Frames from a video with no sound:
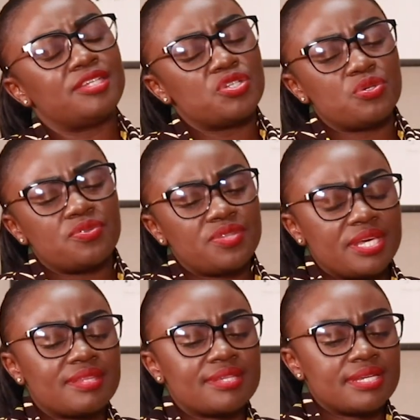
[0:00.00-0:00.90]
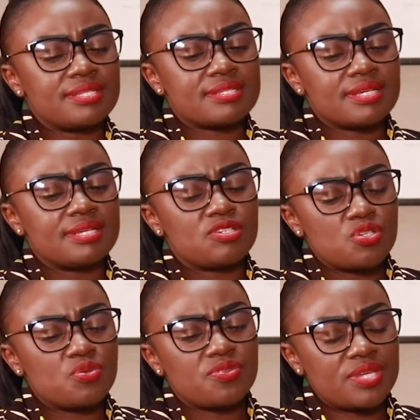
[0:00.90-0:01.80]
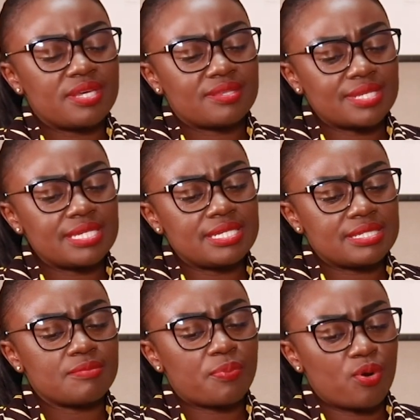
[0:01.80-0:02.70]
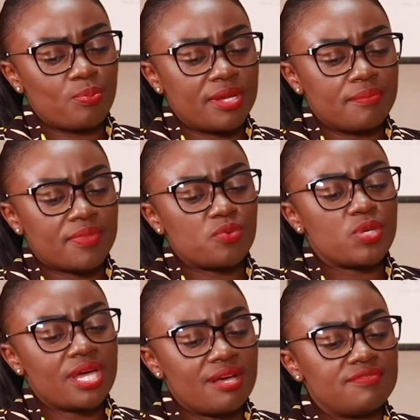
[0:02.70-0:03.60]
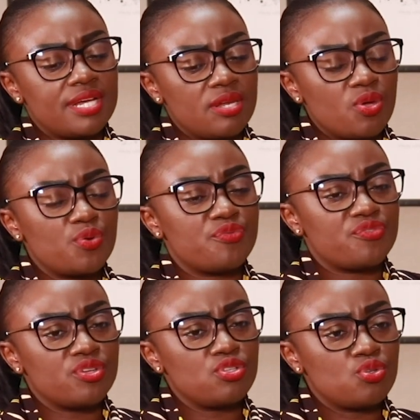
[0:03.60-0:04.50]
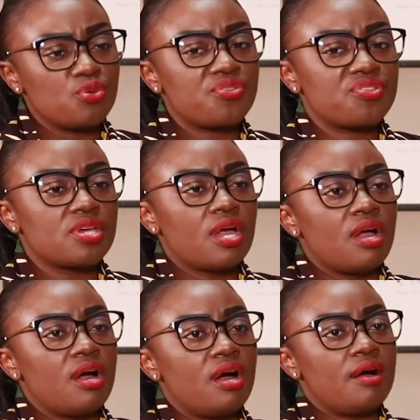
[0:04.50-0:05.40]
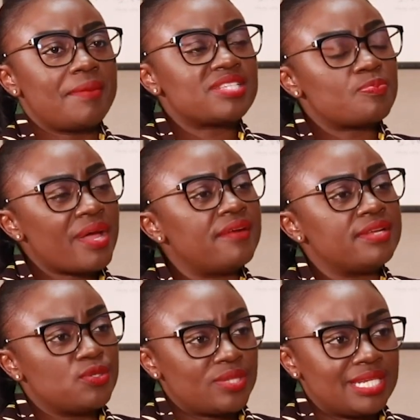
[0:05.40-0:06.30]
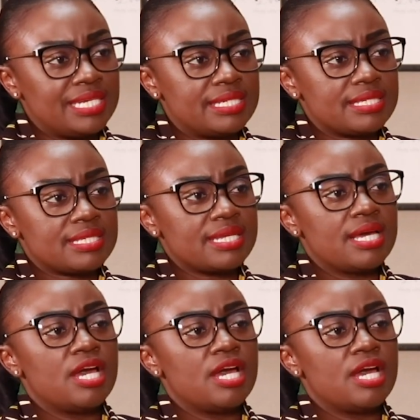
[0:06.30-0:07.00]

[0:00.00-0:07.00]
And do you think that is the problem, that we have a lot of youth, aspiring youth leaders